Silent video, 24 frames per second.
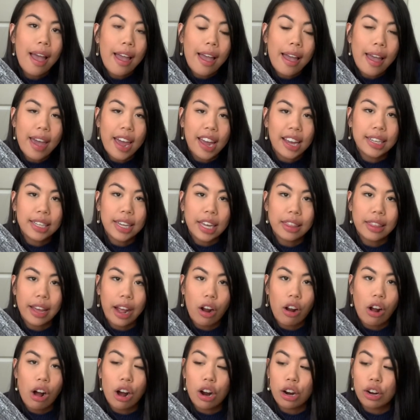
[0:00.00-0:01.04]
And
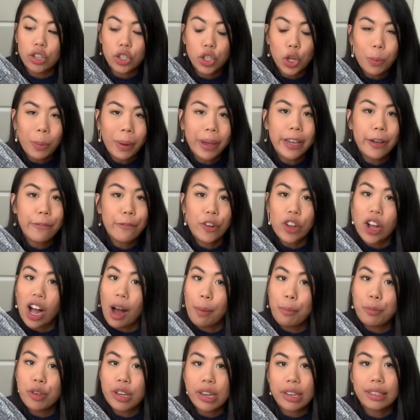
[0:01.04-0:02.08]
there are so many different
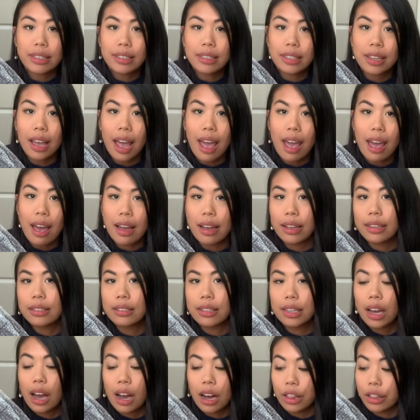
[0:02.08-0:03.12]
options
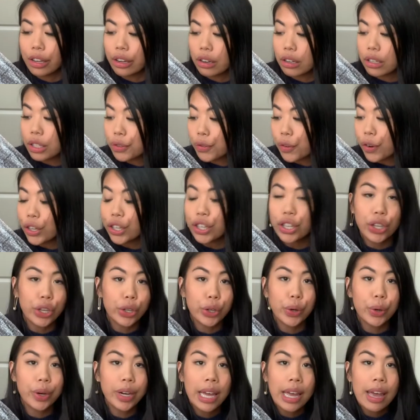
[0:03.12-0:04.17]
and colors for
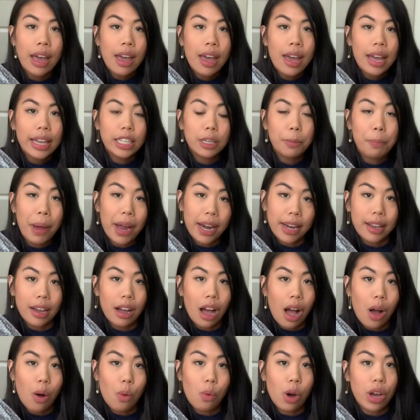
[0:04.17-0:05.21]
you, depending
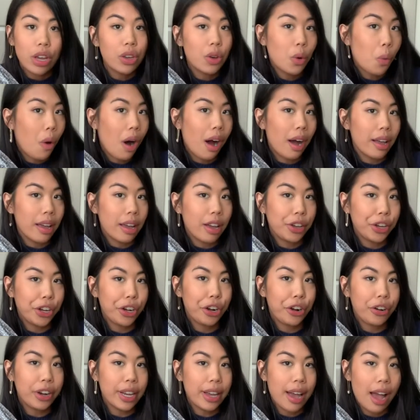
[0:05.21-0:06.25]
on what you want in
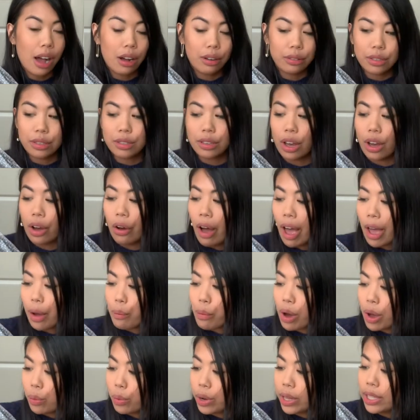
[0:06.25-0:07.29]
your greenhouse. So I
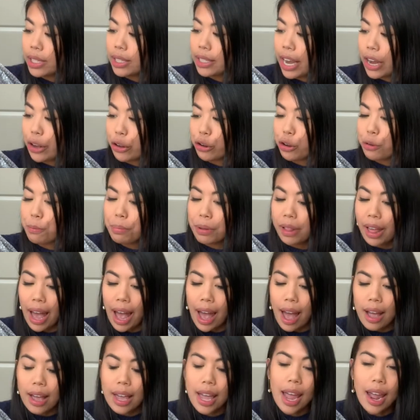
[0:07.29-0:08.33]
went with standard
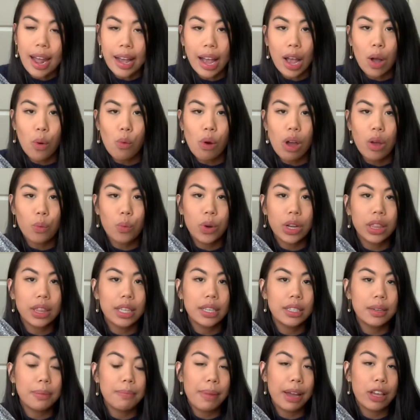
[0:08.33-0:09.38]
black, and I went with
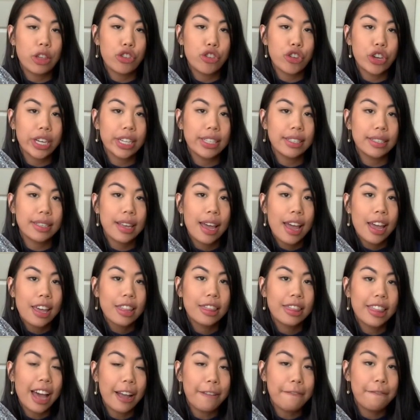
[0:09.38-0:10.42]
the dimensions
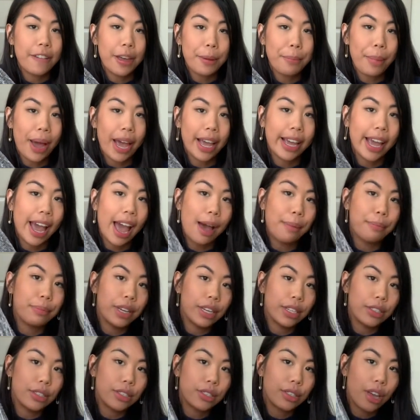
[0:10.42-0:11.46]
that fit my cabinets.